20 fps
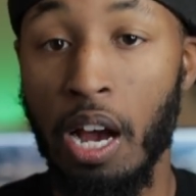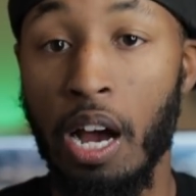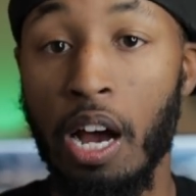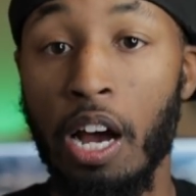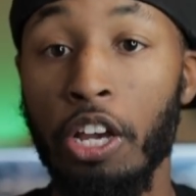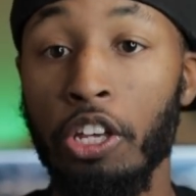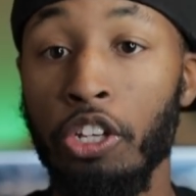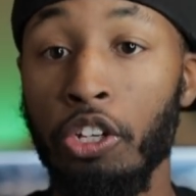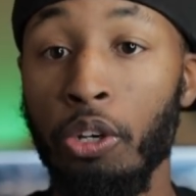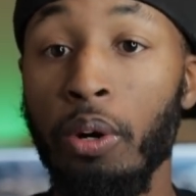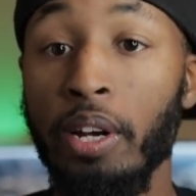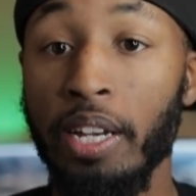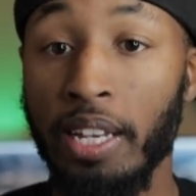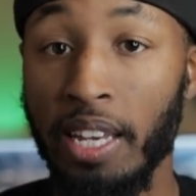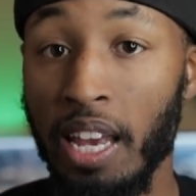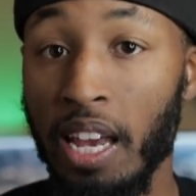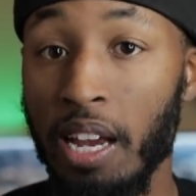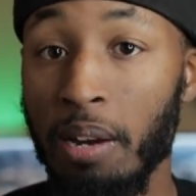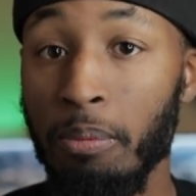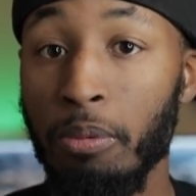Uh, your
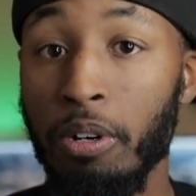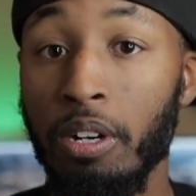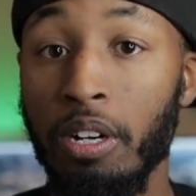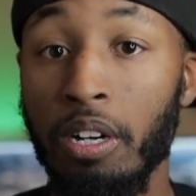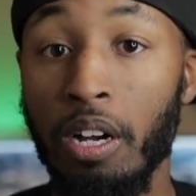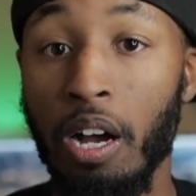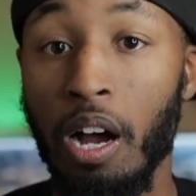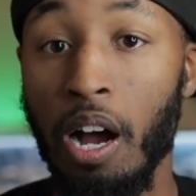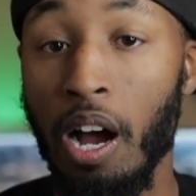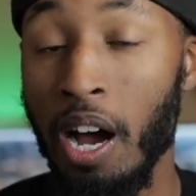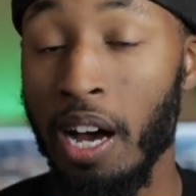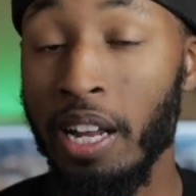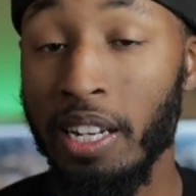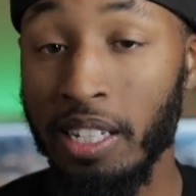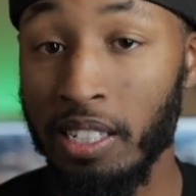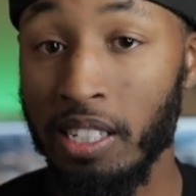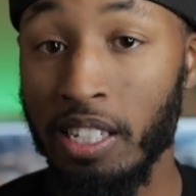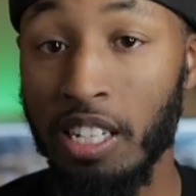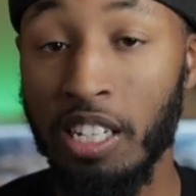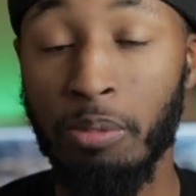camera,
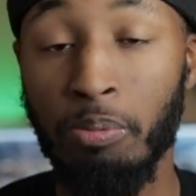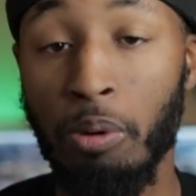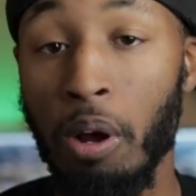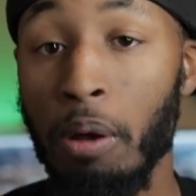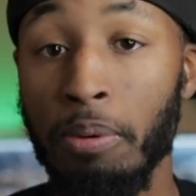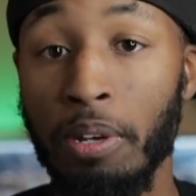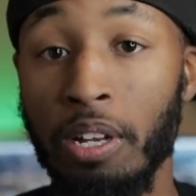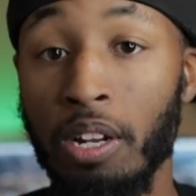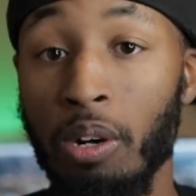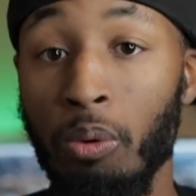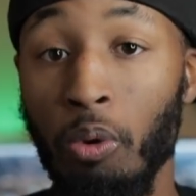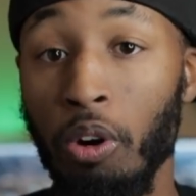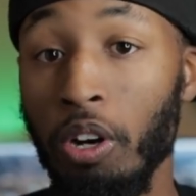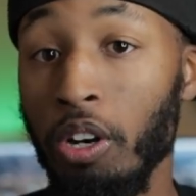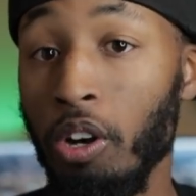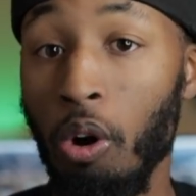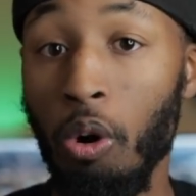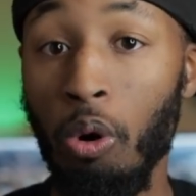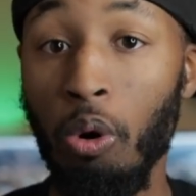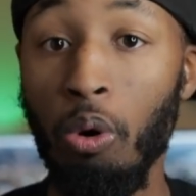honestly, is probably going to
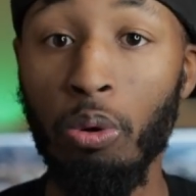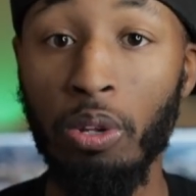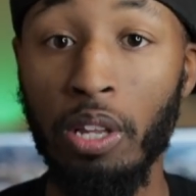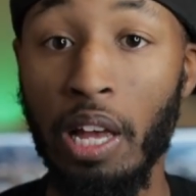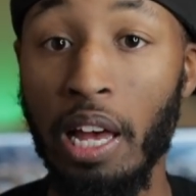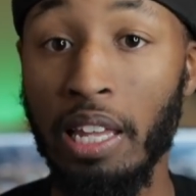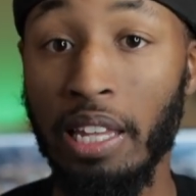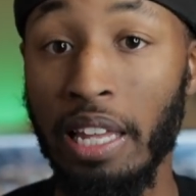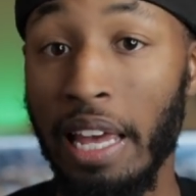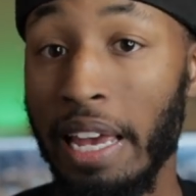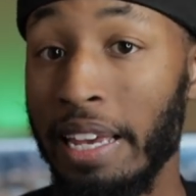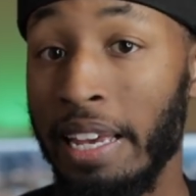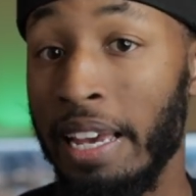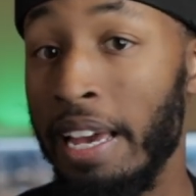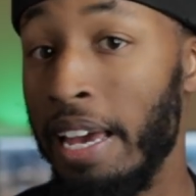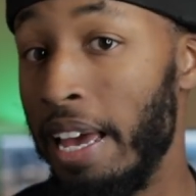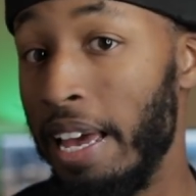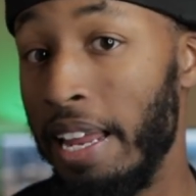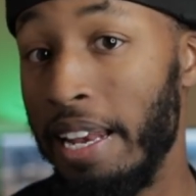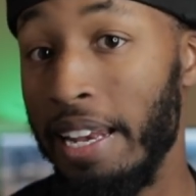work a whole lot like
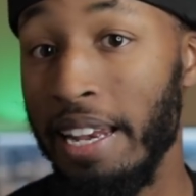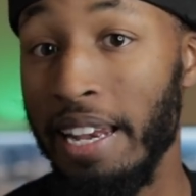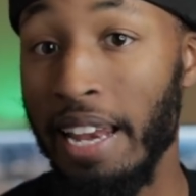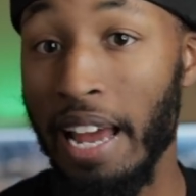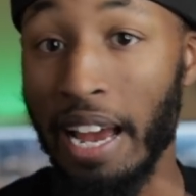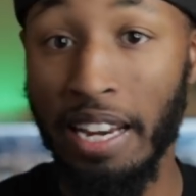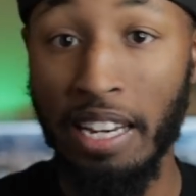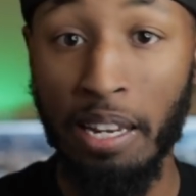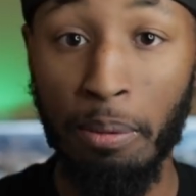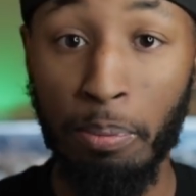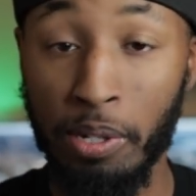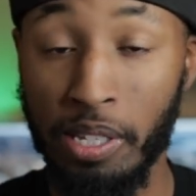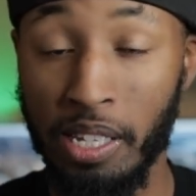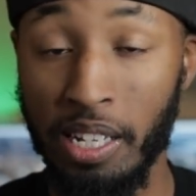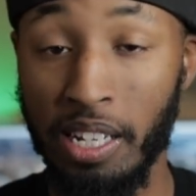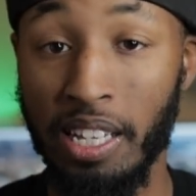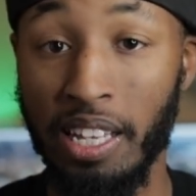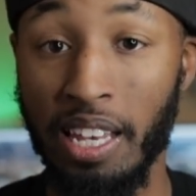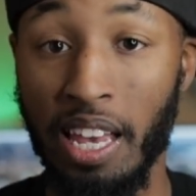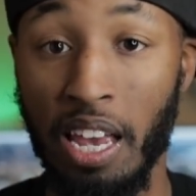ninety
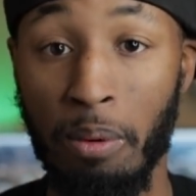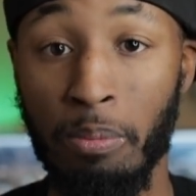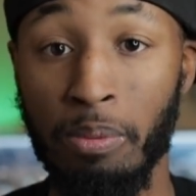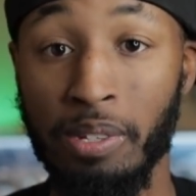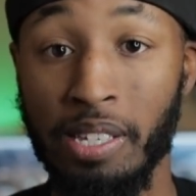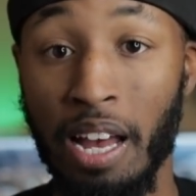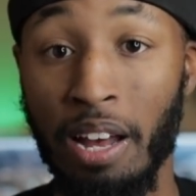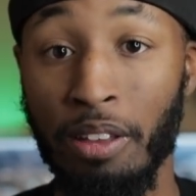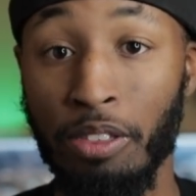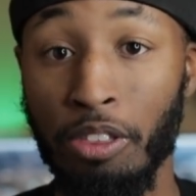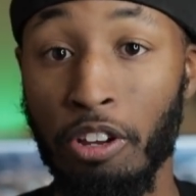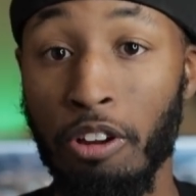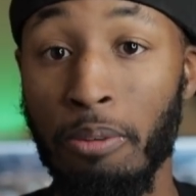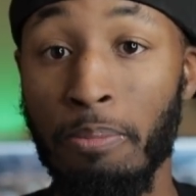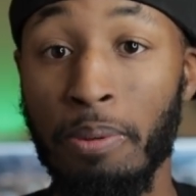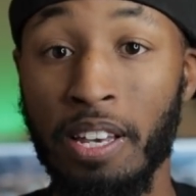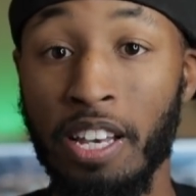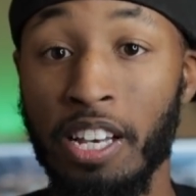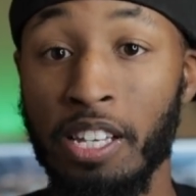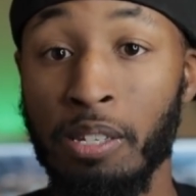percent of the cameras out there,
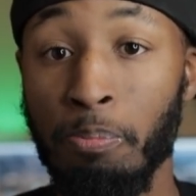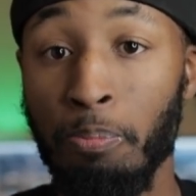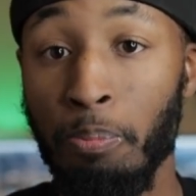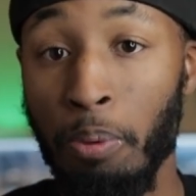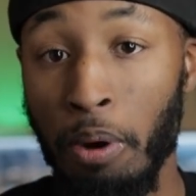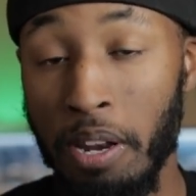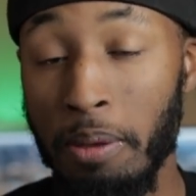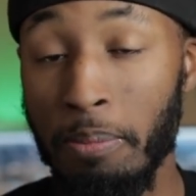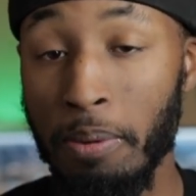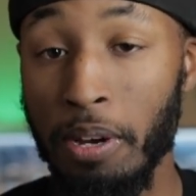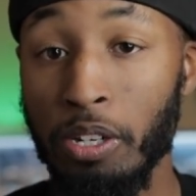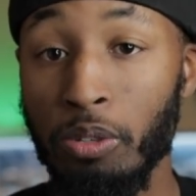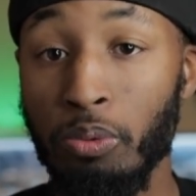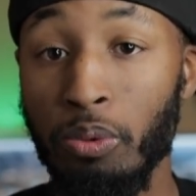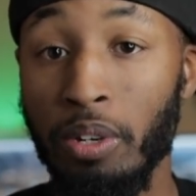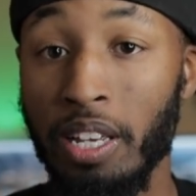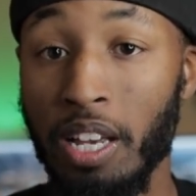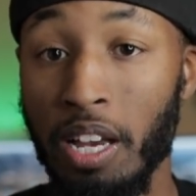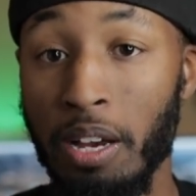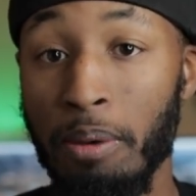because pretty much
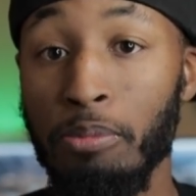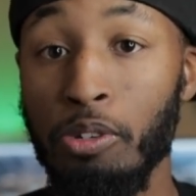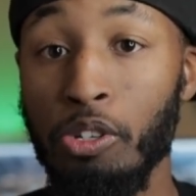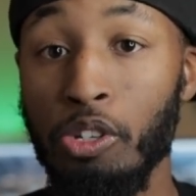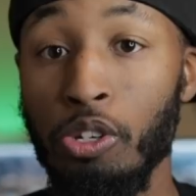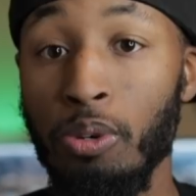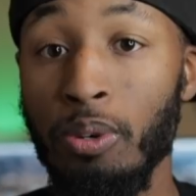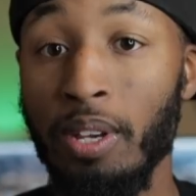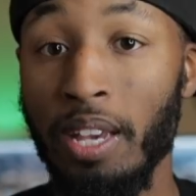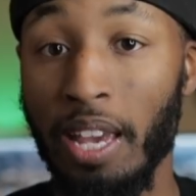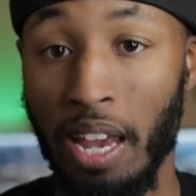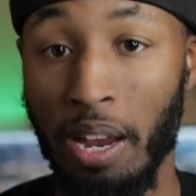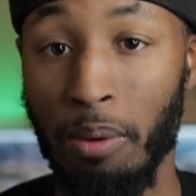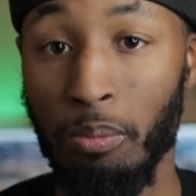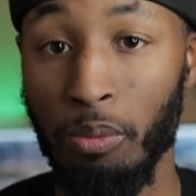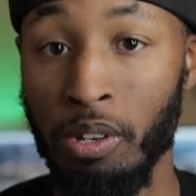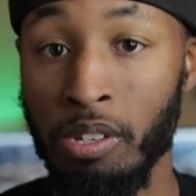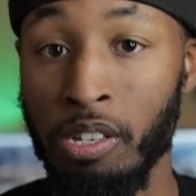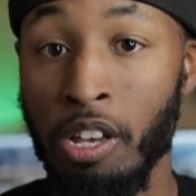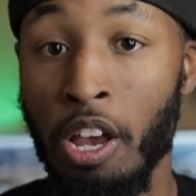when it comes to
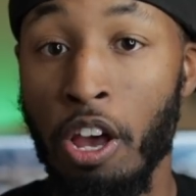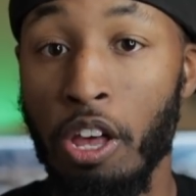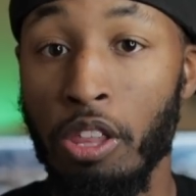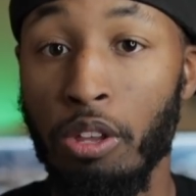cameras,